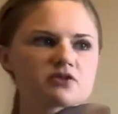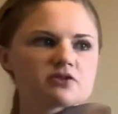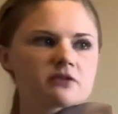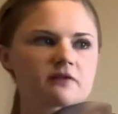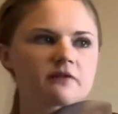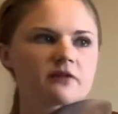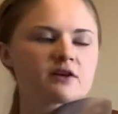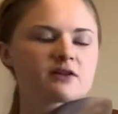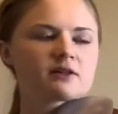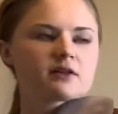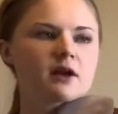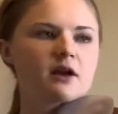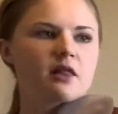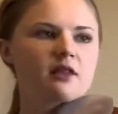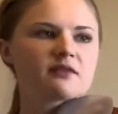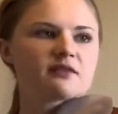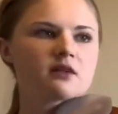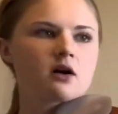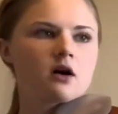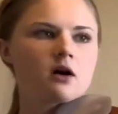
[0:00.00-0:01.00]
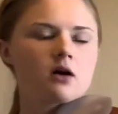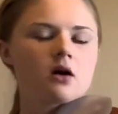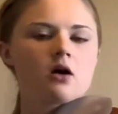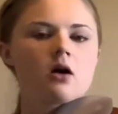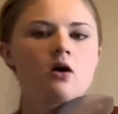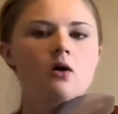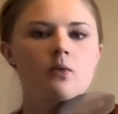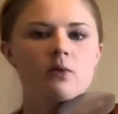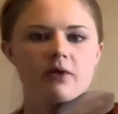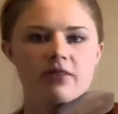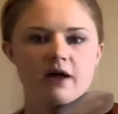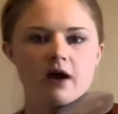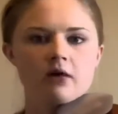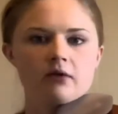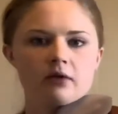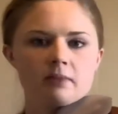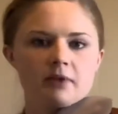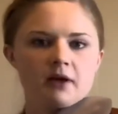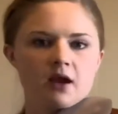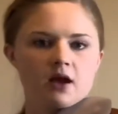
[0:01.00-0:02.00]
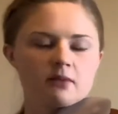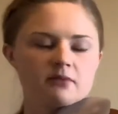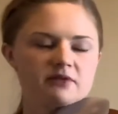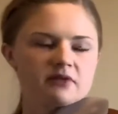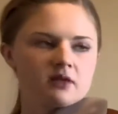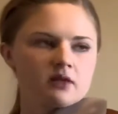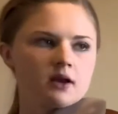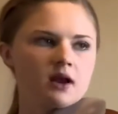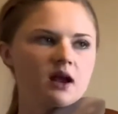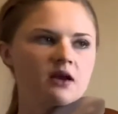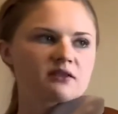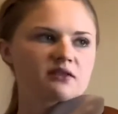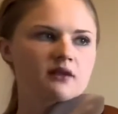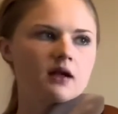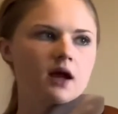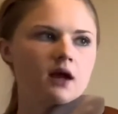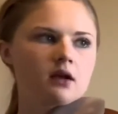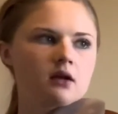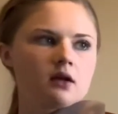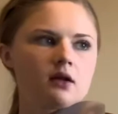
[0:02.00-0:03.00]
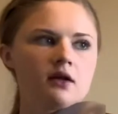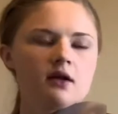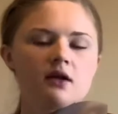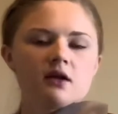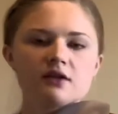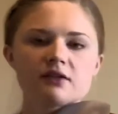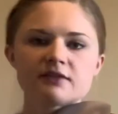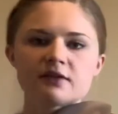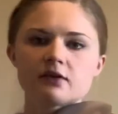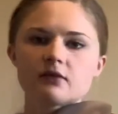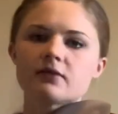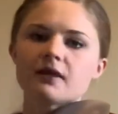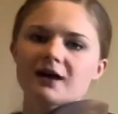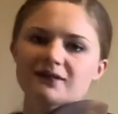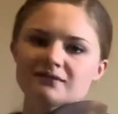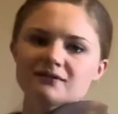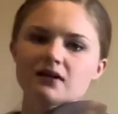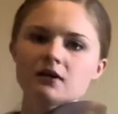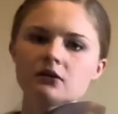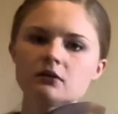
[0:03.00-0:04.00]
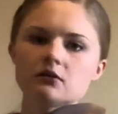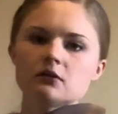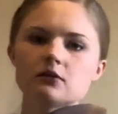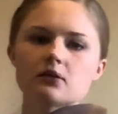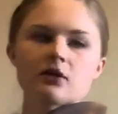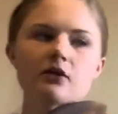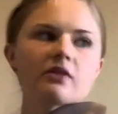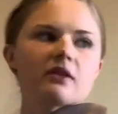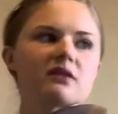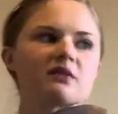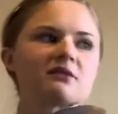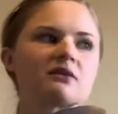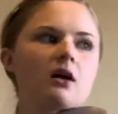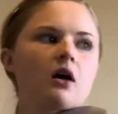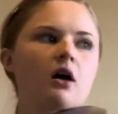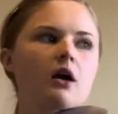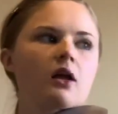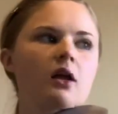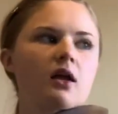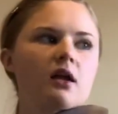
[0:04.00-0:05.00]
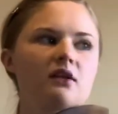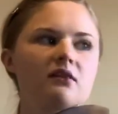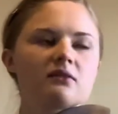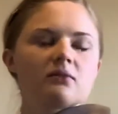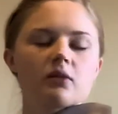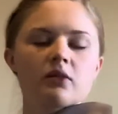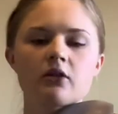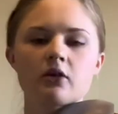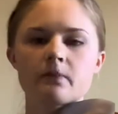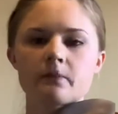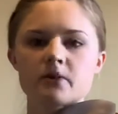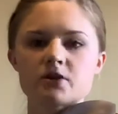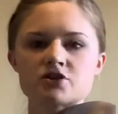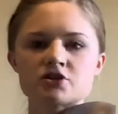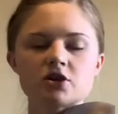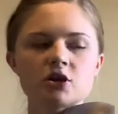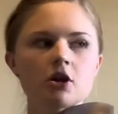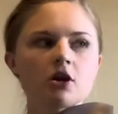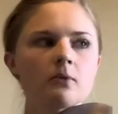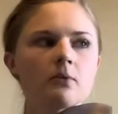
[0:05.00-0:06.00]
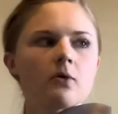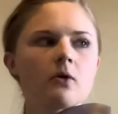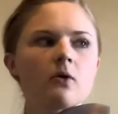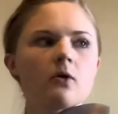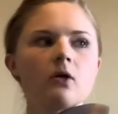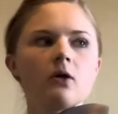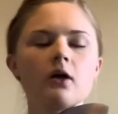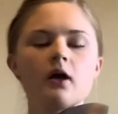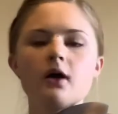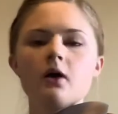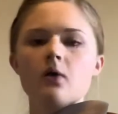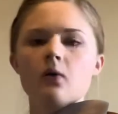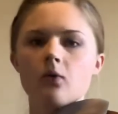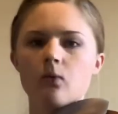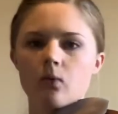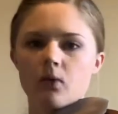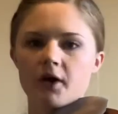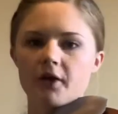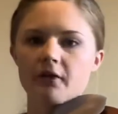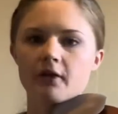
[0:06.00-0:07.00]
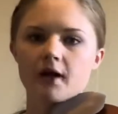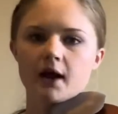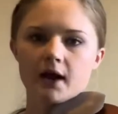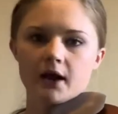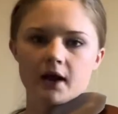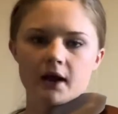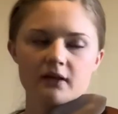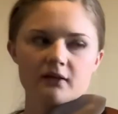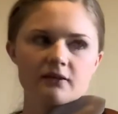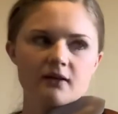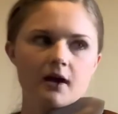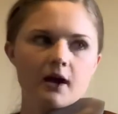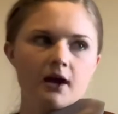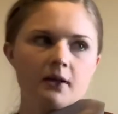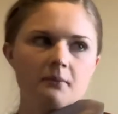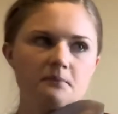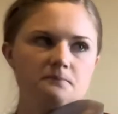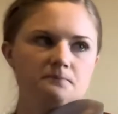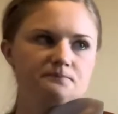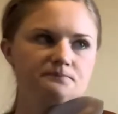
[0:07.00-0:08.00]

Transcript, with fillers: first line of the song without the pickup to the next line. So that's how you'll learn this song is with your push and your pull one line at a time.